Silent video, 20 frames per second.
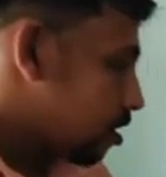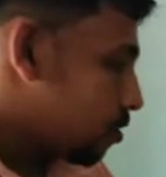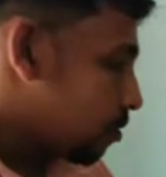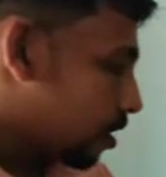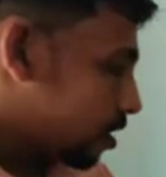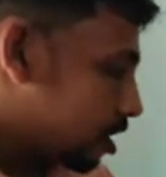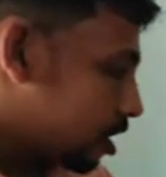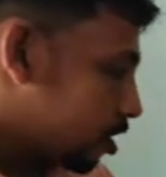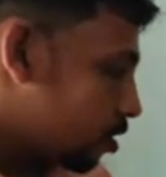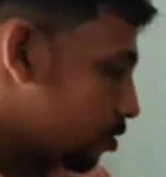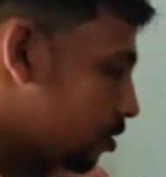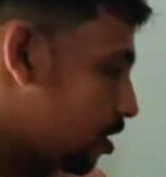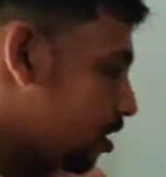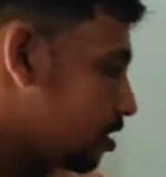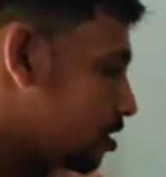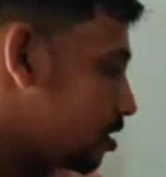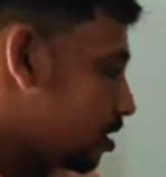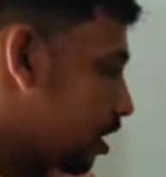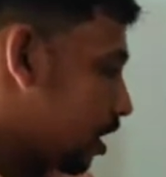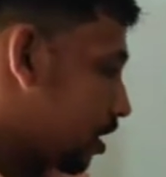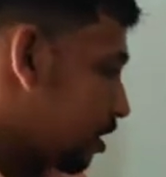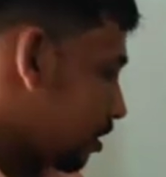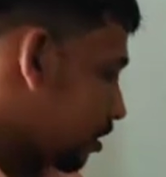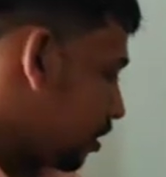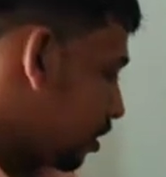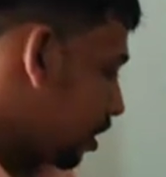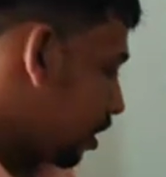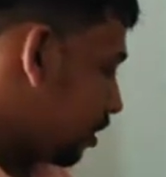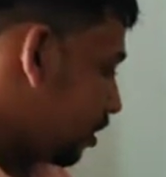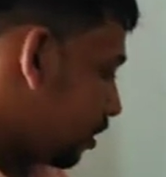What they're doing is
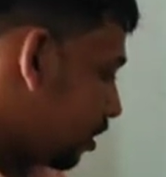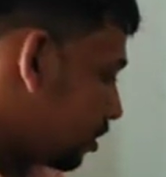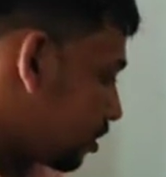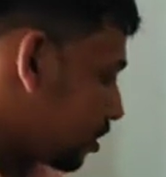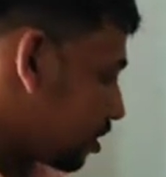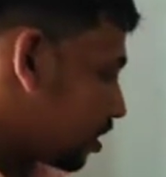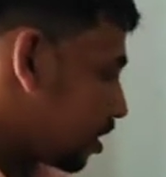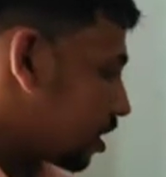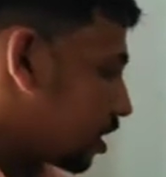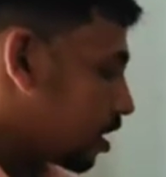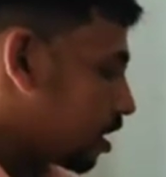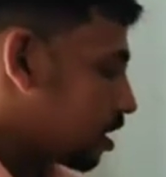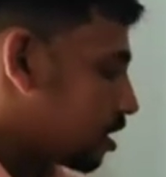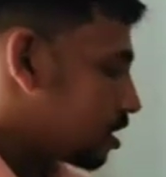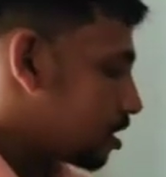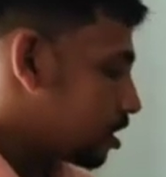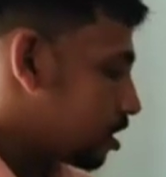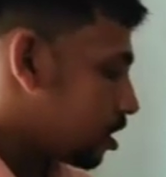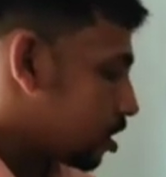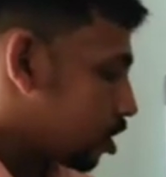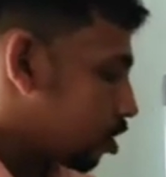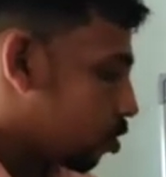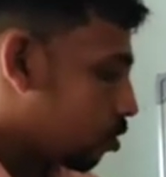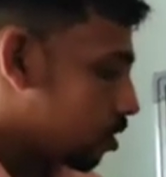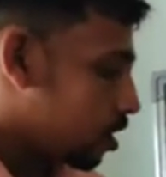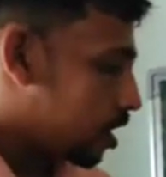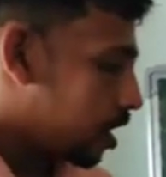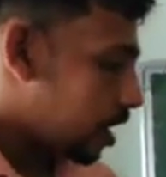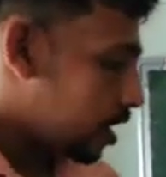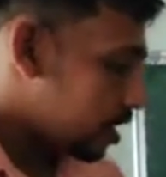that they disintegrate the
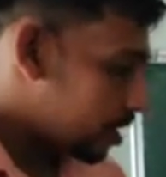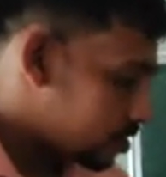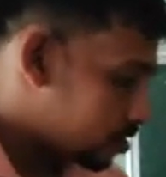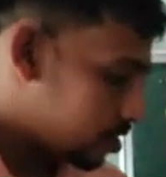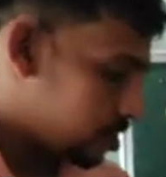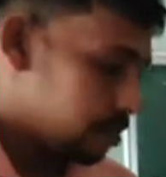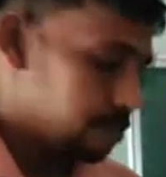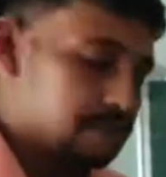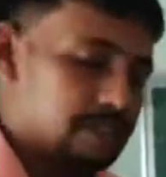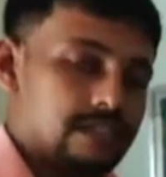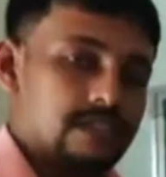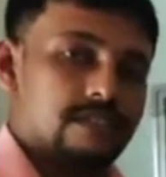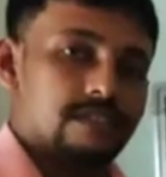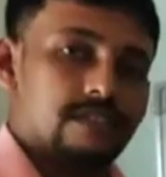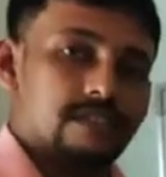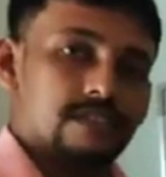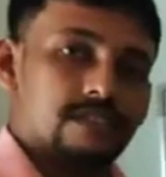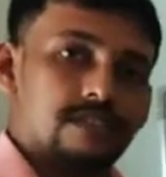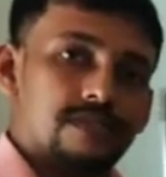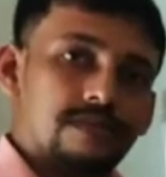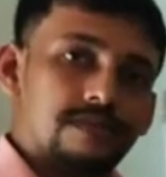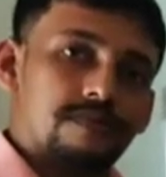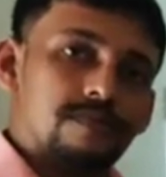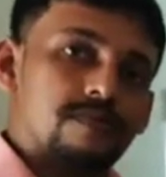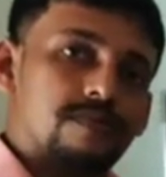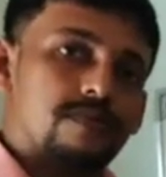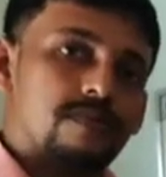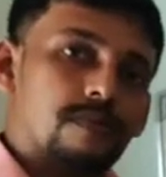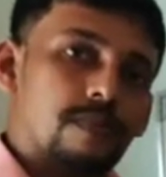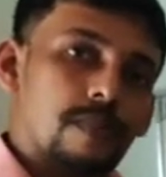organic substances.
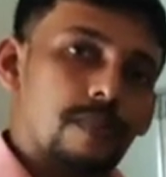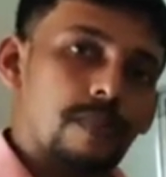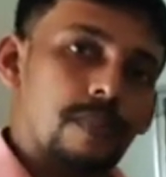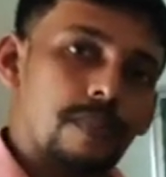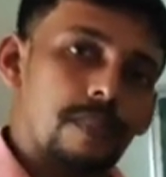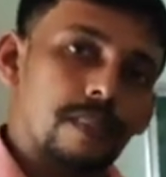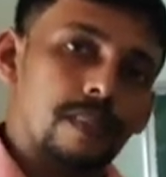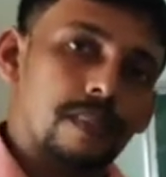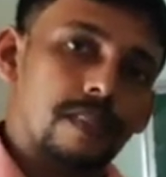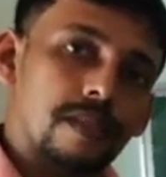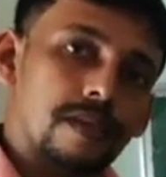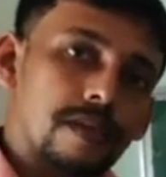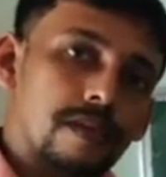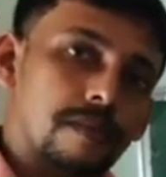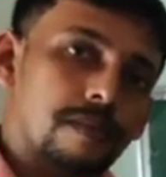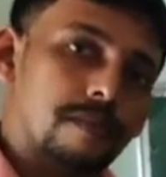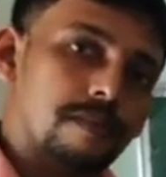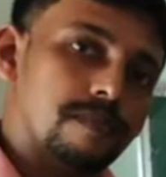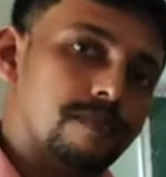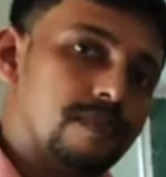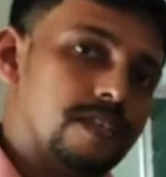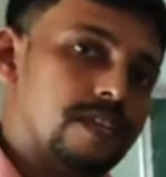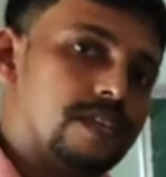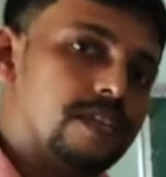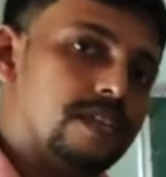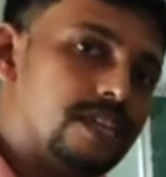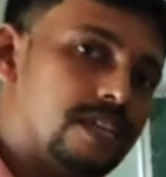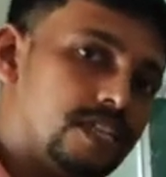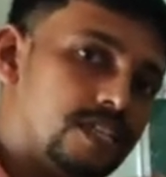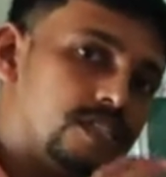They
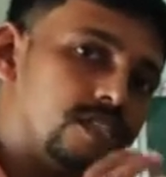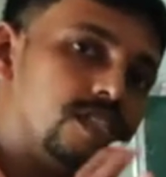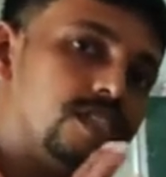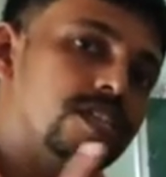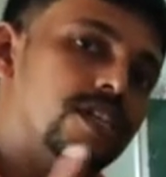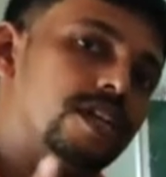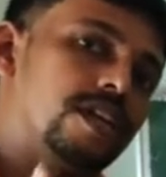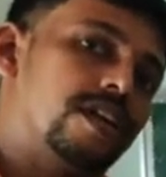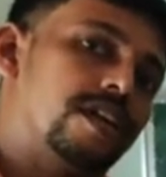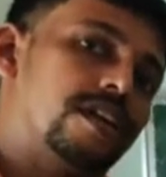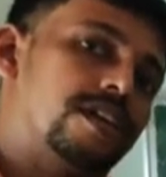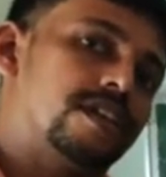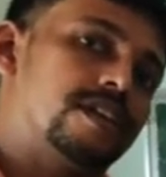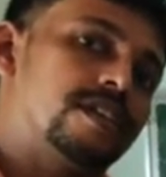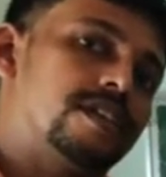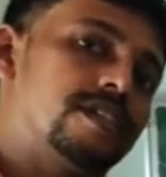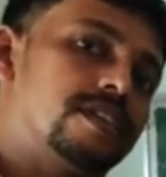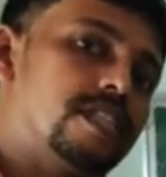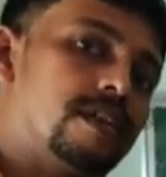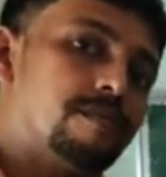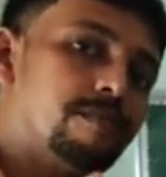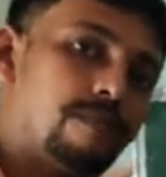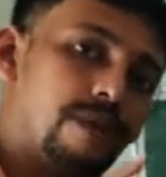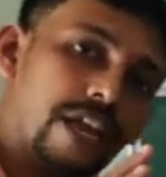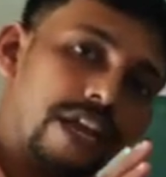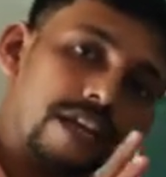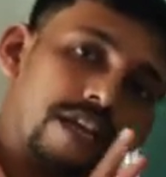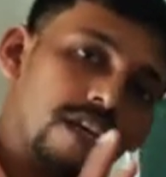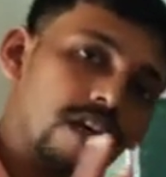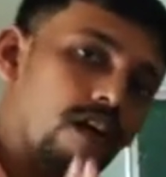disintegrate, they
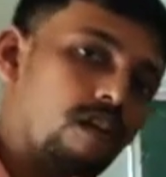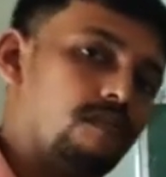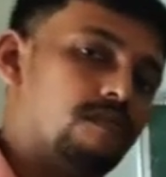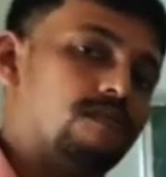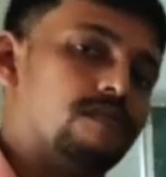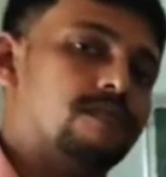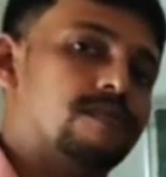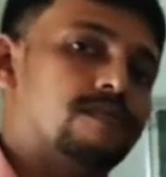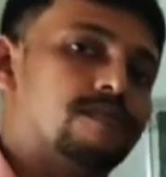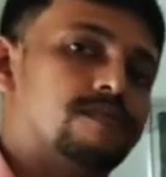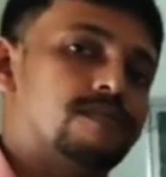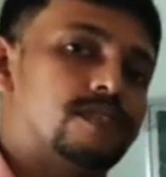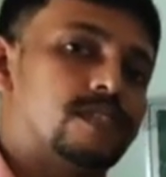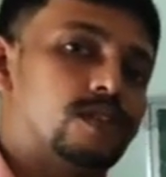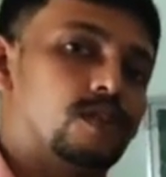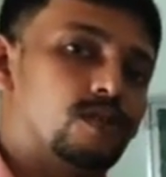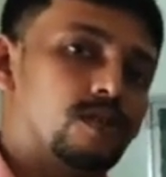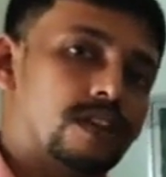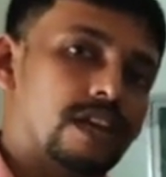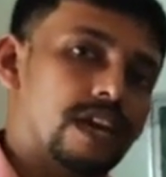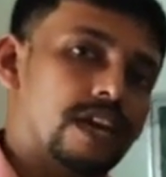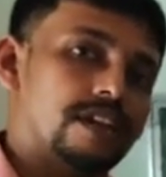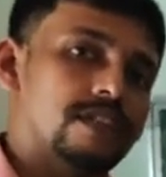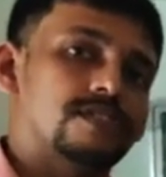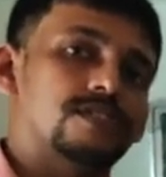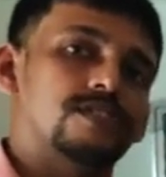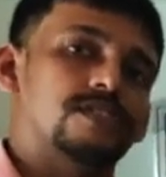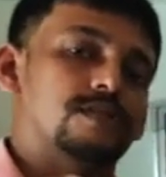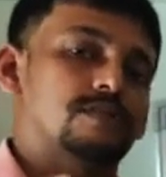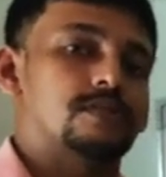break down the organic
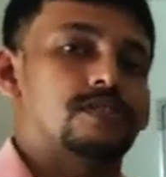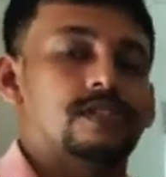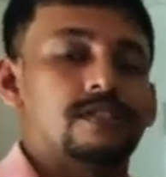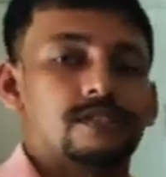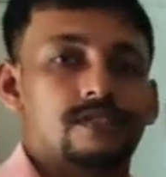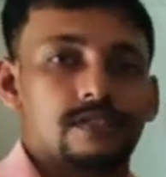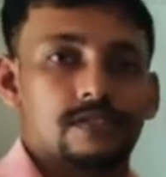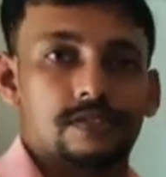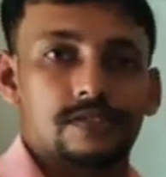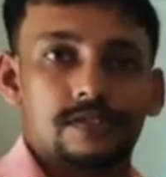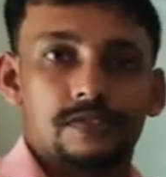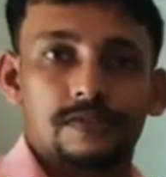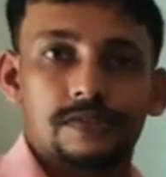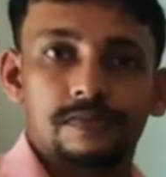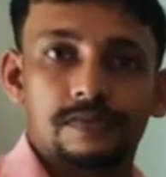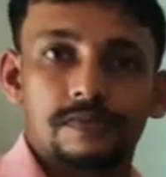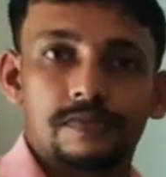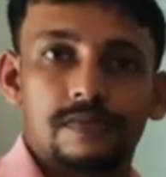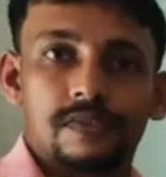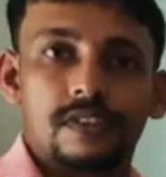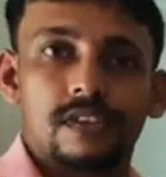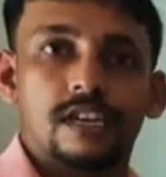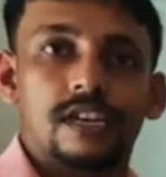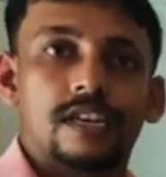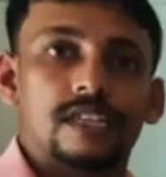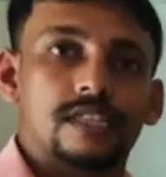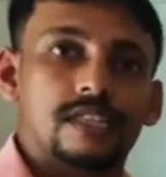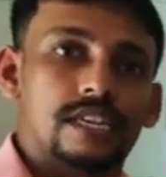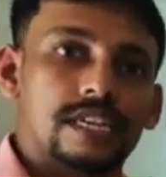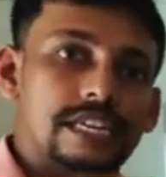substances,
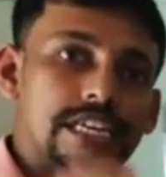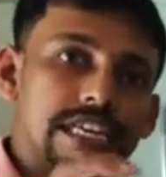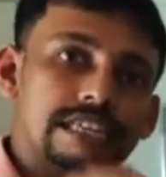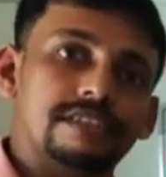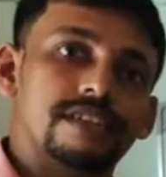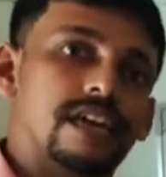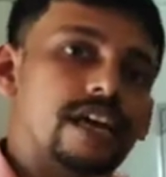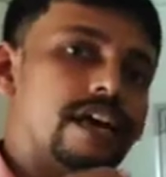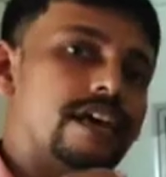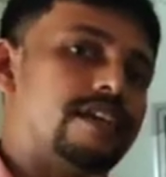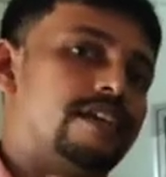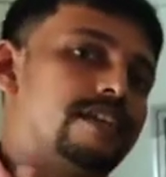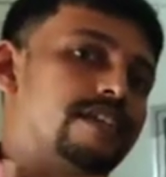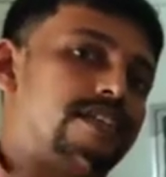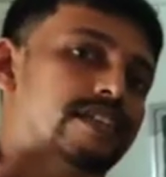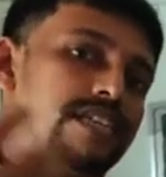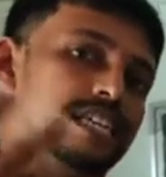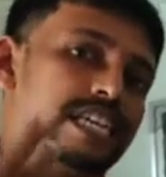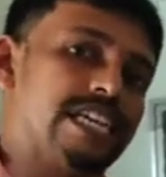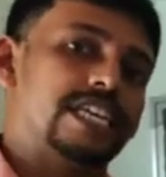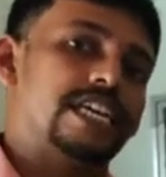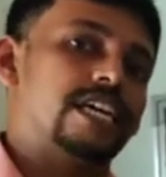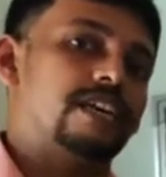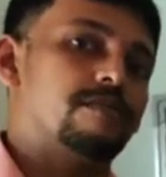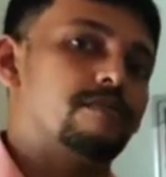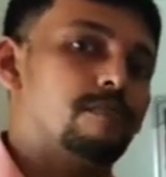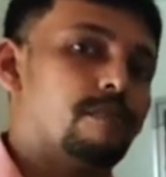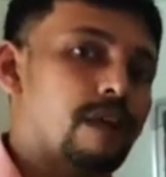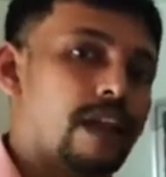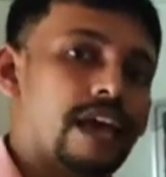the dead and
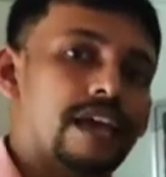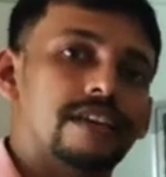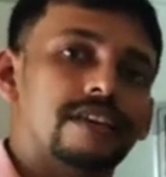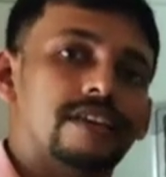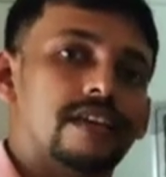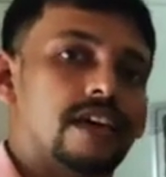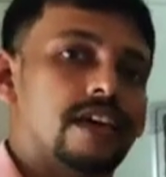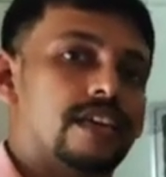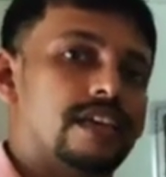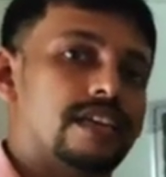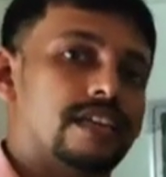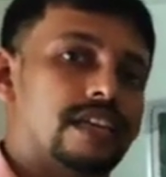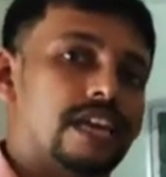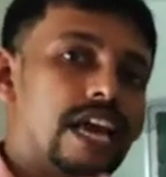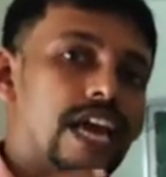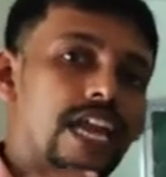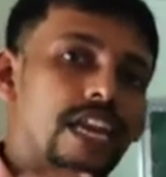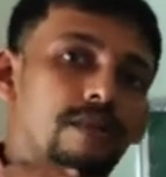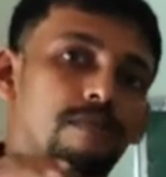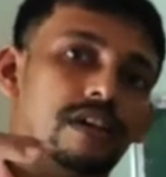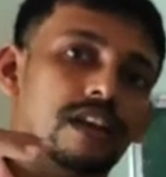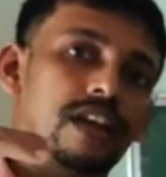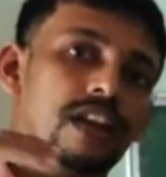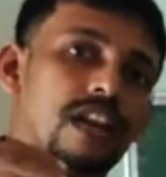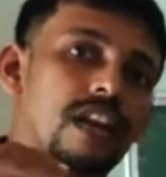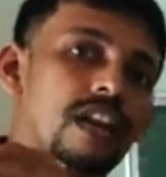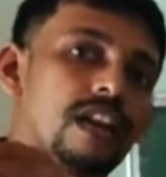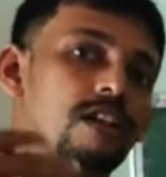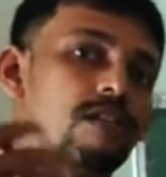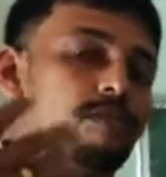decaying plant and animal
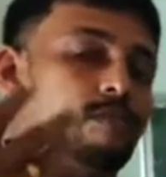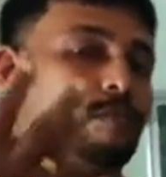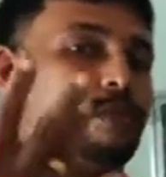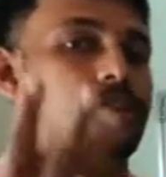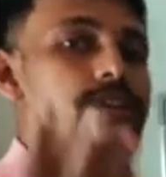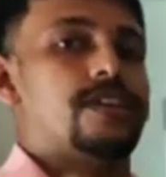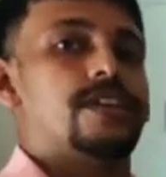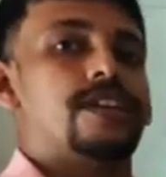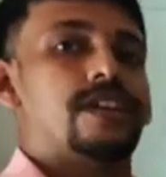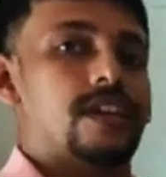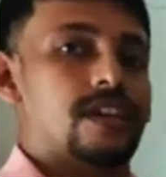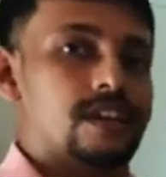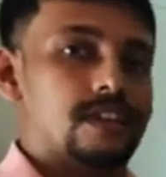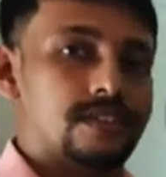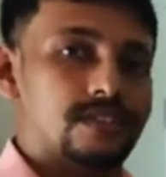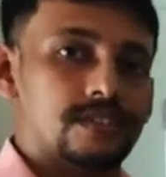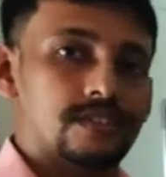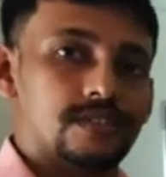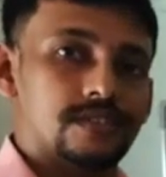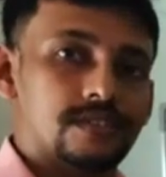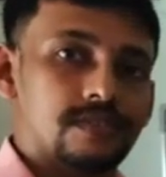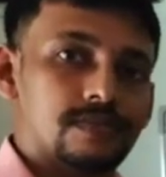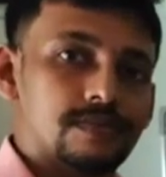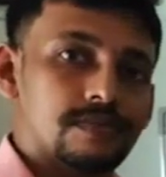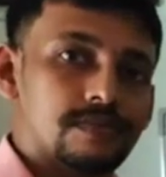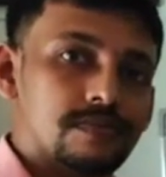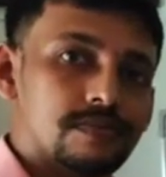materials